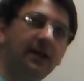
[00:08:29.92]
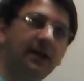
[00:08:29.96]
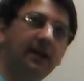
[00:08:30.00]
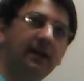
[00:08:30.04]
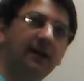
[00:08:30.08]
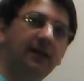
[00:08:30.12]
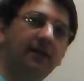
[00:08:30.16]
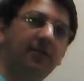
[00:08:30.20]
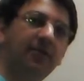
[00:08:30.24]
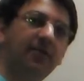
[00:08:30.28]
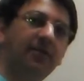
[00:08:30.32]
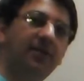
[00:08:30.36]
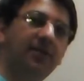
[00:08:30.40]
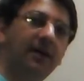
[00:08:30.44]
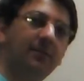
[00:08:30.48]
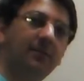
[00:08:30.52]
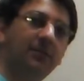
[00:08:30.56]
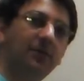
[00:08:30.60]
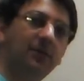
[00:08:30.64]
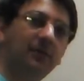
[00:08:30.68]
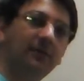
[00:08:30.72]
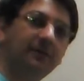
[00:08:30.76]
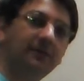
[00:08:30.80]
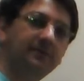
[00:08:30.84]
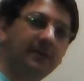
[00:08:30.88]
The
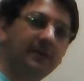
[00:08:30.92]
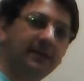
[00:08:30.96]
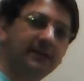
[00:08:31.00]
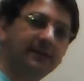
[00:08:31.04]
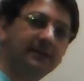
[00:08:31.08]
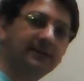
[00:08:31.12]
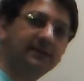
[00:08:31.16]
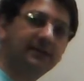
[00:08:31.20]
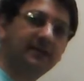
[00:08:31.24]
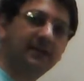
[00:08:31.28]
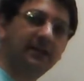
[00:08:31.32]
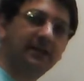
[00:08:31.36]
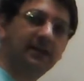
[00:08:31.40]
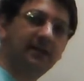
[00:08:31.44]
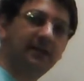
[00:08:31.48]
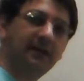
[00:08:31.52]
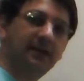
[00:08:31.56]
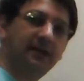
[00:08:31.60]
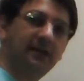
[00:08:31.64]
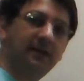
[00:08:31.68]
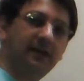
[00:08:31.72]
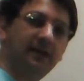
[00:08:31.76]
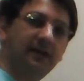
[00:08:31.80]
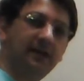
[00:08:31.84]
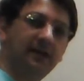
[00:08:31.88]
movement
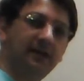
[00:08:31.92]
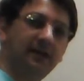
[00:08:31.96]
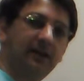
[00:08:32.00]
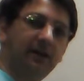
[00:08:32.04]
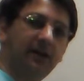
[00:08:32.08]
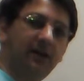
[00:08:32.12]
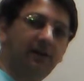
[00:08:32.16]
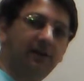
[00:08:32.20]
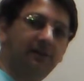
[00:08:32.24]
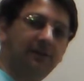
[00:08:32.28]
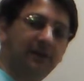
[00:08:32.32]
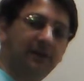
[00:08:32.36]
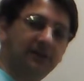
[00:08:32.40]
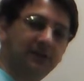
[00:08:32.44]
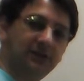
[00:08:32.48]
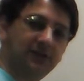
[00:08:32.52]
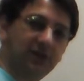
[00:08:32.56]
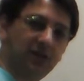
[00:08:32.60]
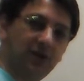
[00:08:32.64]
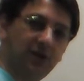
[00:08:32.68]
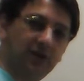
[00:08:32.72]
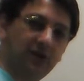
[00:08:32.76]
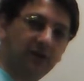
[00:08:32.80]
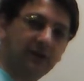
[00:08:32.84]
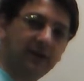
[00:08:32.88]
of the
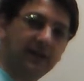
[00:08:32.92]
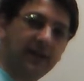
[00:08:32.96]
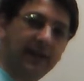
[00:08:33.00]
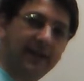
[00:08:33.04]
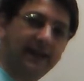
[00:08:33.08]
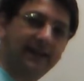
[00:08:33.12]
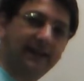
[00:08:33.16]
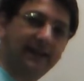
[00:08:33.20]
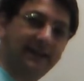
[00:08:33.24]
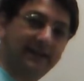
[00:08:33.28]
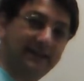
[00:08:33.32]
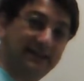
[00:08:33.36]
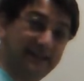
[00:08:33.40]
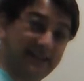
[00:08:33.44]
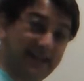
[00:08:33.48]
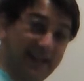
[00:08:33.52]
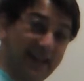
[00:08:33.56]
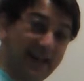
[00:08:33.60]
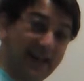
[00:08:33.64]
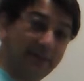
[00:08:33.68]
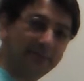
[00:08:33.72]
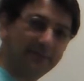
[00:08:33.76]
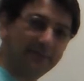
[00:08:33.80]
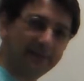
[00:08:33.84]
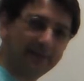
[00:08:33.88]
tongue in a
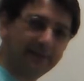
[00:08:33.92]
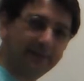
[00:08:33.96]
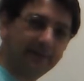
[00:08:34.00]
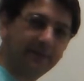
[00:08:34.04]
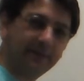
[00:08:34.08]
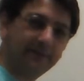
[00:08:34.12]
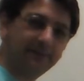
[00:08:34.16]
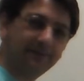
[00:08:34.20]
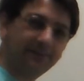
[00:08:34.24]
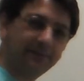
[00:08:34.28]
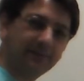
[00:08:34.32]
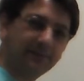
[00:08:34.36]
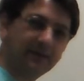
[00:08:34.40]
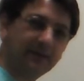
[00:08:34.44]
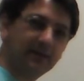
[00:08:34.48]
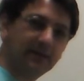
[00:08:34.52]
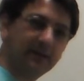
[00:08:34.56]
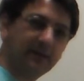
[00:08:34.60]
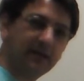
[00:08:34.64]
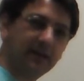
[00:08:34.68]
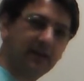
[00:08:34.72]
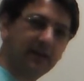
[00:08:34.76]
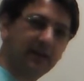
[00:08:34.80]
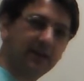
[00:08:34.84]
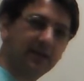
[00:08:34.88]
tap
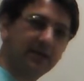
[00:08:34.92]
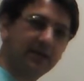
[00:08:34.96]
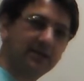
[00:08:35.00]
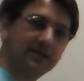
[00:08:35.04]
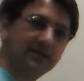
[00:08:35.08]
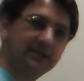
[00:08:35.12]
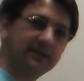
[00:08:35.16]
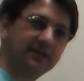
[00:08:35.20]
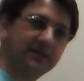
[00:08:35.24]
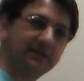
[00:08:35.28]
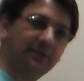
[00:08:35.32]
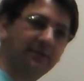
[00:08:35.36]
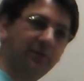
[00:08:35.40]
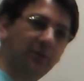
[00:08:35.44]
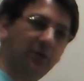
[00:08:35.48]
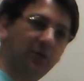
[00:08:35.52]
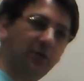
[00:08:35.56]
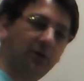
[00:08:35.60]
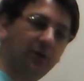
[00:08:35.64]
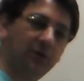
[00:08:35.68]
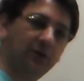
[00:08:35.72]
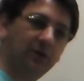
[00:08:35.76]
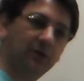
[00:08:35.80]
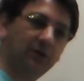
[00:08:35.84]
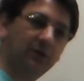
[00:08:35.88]
is
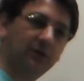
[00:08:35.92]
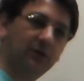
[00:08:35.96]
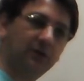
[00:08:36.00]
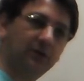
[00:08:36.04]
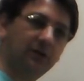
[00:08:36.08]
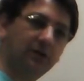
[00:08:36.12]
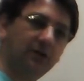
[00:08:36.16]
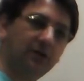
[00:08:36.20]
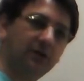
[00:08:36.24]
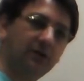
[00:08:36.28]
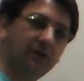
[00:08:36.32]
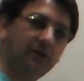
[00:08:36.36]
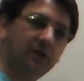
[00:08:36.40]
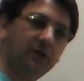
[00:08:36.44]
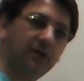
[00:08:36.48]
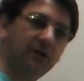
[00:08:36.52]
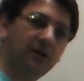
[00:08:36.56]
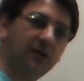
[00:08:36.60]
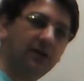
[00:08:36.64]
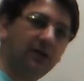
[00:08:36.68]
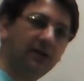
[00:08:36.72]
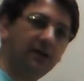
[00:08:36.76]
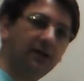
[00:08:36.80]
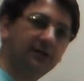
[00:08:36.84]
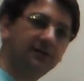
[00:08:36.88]
more
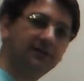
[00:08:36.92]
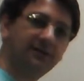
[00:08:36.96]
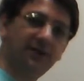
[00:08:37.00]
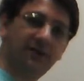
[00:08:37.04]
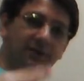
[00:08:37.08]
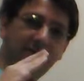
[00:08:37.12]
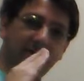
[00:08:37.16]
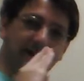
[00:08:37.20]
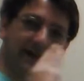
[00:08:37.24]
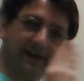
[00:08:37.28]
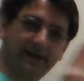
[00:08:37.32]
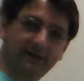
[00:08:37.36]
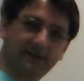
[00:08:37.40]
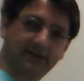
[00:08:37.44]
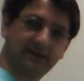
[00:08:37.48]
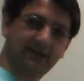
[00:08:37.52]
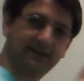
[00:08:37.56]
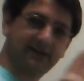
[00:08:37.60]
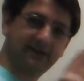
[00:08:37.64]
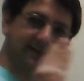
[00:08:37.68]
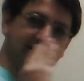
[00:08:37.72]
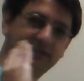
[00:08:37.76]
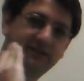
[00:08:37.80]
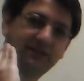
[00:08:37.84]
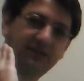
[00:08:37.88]
direct,
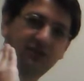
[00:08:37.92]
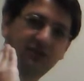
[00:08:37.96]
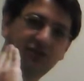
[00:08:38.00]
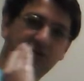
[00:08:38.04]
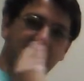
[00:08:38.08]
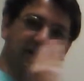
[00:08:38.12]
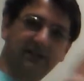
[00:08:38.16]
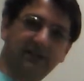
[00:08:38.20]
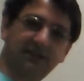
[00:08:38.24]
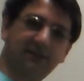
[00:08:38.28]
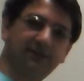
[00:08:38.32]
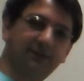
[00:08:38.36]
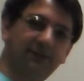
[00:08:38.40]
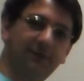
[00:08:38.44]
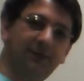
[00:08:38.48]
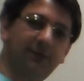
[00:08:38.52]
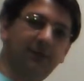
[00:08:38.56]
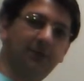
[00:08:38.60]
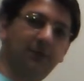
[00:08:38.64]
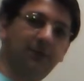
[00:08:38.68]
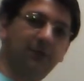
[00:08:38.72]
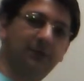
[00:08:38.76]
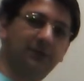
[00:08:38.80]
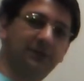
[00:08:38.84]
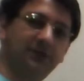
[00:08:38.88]
is
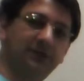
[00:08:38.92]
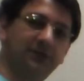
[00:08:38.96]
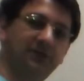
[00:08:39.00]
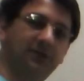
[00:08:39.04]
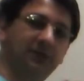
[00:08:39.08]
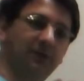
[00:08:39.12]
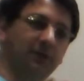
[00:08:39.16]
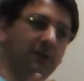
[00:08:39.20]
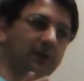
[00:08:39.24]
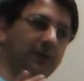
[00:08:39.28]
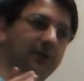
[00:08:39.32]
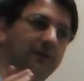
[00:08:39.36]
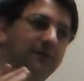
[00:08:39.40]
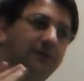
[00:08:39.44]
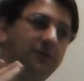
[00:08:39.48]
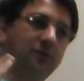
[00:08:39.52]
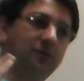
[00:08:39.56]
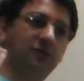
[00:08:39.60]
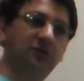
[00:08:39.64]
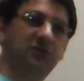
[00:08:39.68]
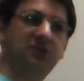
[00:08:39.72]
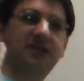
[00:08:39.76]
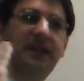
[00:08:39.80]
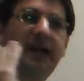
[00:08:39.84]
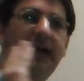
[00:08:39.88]
straightforward. So if you're
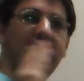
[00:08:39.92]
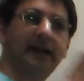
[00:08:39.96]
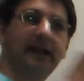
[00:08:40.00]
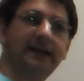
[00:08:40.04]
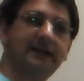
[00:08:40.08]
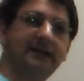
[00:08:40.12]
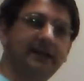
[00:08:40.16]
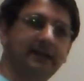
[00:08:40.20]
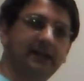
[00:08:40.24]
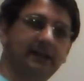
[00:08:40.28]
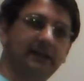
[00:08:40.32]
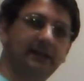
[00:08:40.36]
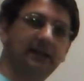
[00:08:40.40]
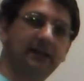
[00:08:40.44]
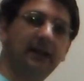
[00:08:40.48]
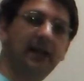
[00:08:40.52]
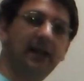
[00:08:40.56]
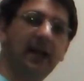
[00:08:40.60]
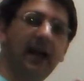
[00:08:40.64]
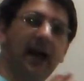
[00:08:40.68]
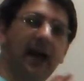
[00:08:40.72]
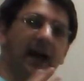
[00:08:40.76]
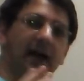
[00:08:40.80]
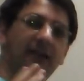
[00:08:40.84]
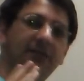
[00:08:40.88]
targeting
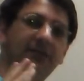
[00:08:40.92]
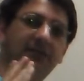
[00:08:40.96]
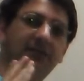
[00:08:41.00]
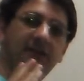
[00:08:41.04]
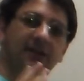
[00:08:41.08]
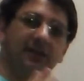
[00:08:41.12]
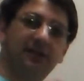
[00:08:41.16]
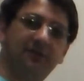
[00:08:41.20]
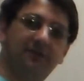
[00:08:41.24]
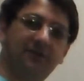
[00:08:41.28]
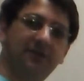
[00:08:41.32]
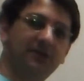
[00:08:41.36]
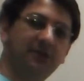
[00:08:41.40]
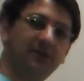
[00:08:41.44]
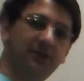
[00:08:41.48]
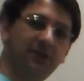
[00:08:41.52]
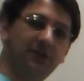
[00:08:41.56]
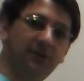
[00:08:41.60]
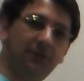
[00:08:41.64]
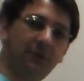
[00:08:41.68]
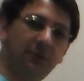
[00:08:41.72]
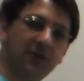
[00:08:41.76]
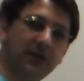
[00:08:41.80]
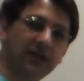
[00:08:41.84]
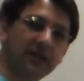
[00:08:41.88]
at the alveolar
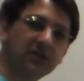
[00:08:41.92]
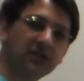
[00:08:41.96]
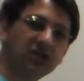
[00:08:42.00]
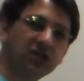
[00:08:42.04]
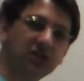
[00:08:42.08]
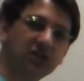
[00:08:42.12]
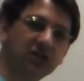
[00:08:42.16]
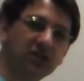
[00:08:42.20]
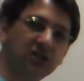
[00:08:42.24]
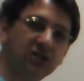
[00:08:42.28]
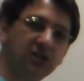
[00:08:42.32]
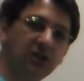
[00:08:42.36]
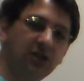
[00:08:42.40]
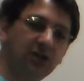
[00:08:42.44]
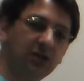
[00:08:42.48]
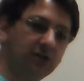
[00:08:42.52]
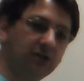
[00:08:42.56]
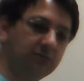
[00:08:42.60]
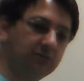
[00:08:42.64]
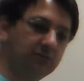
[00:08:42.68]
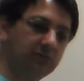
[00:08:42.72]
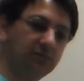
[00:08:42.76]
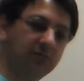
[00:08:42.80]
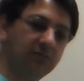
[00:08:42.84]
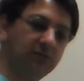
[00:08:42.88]
ridge,
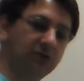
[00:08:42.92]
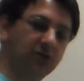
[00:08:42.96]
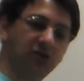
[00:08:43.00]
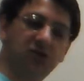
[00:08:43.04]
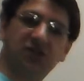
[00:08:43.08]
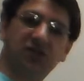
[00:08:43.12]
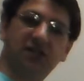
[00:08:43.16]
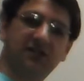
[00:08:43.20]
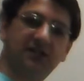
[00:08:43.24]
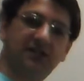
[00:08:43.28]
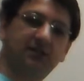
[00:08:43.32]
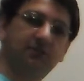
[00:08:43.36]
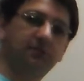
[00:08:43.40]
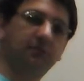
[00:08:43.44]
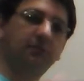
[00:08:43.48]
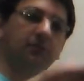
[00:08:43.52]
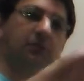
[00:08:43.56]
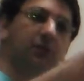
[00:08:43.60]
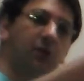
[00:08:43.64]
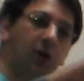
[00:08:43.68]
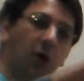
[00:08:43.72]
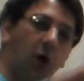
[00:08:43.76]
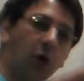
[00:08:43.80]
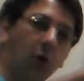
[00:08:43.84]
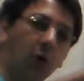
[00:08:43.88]
you just
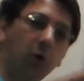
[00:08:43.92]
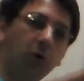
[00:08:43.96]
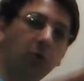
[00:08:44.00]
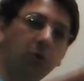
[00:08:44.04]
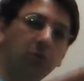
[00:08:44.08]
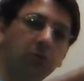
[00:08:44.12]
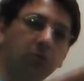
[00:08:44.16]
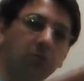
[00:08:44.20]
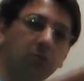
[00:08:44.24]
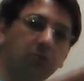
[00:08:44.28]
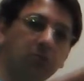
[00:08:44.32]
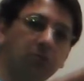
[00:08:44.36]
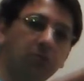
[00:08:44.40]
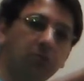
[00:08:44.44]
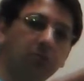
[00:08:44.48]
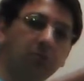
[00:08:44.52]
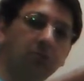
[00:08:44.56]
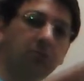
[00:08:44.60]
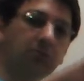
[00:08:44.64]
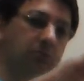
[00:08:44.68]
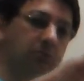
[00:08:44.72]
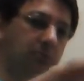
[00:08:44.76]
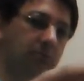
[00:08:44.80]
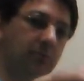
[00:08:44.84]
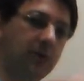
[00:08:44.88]
go
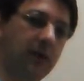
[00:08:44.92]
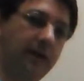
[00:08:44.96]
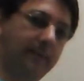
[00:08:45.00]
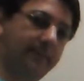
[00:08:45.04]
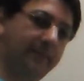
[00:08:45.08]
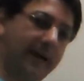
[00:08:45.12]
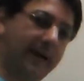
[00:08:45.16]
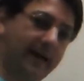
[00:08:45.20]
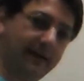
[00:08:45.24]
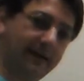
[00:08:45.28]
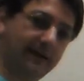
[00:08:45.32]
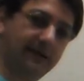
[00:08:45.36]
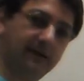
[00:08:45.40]
and back.